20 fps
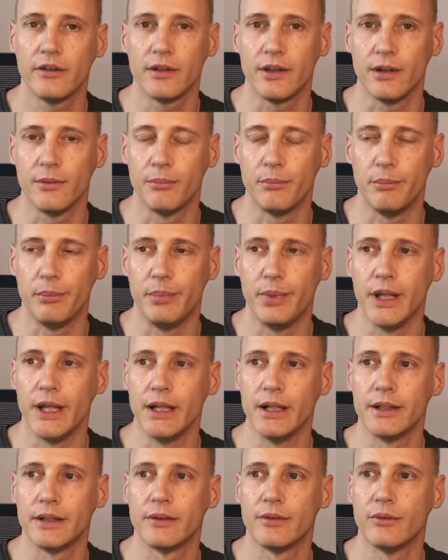and
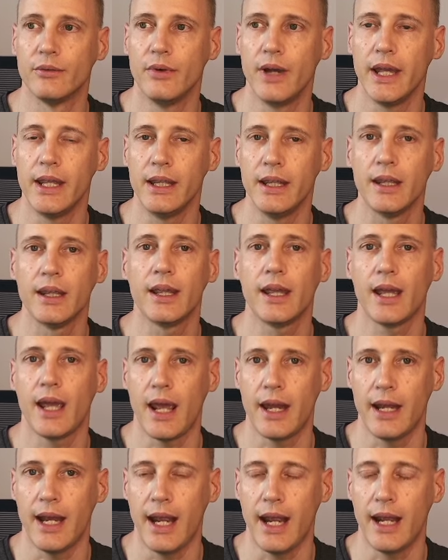built way
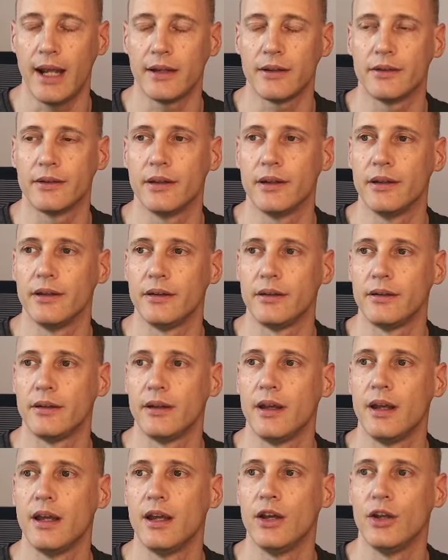can access
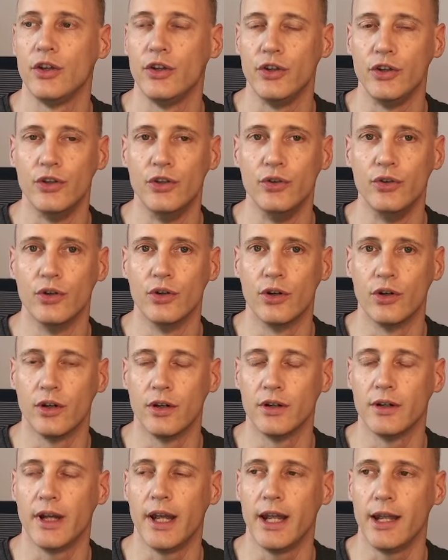
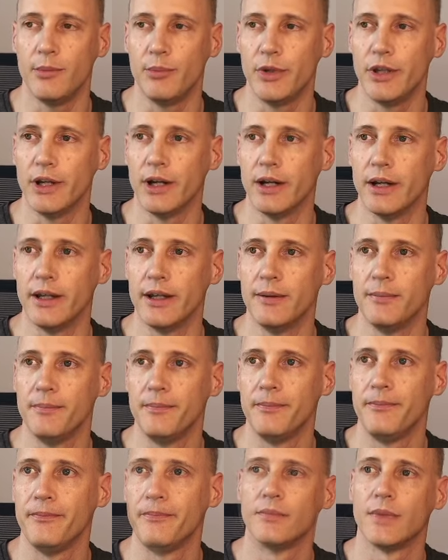your API.
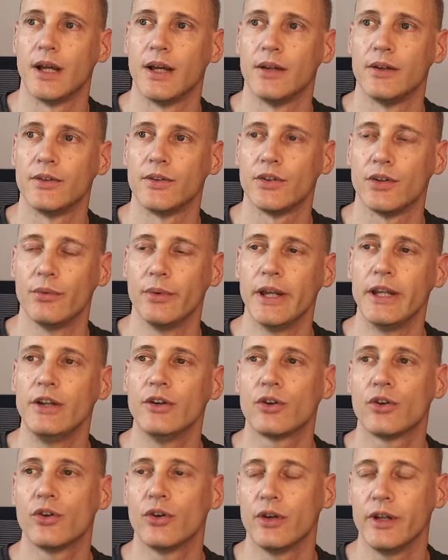So when
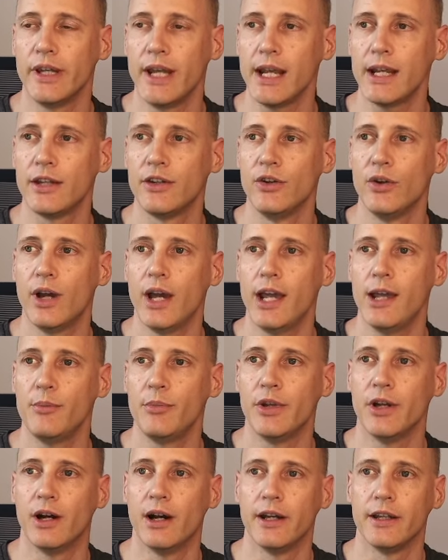you connect your
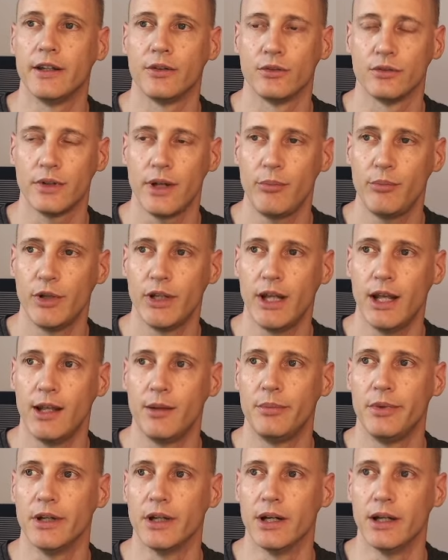API to
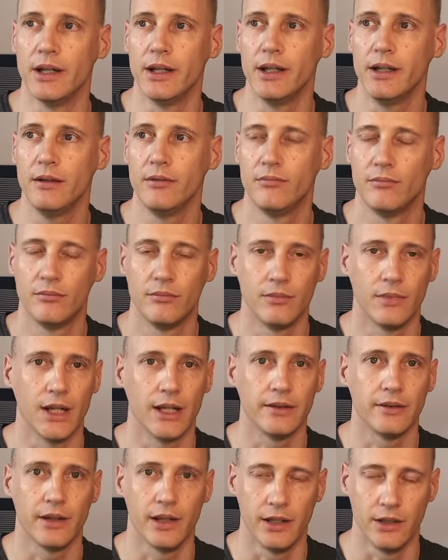RapidAPI,
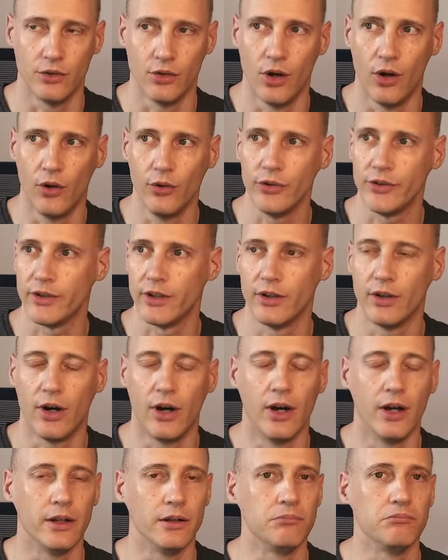let's say you host it
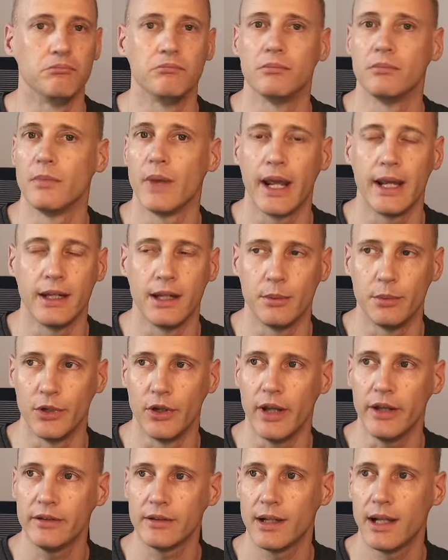on
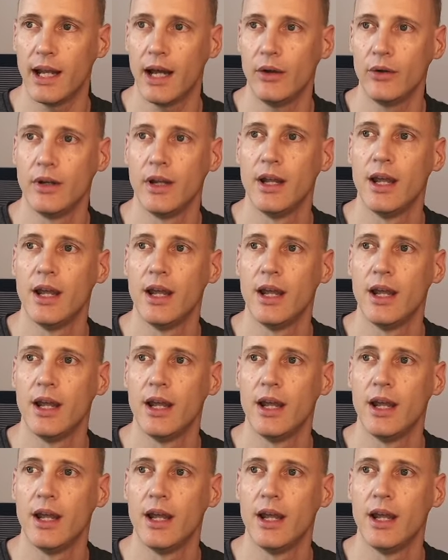AWS Cloud,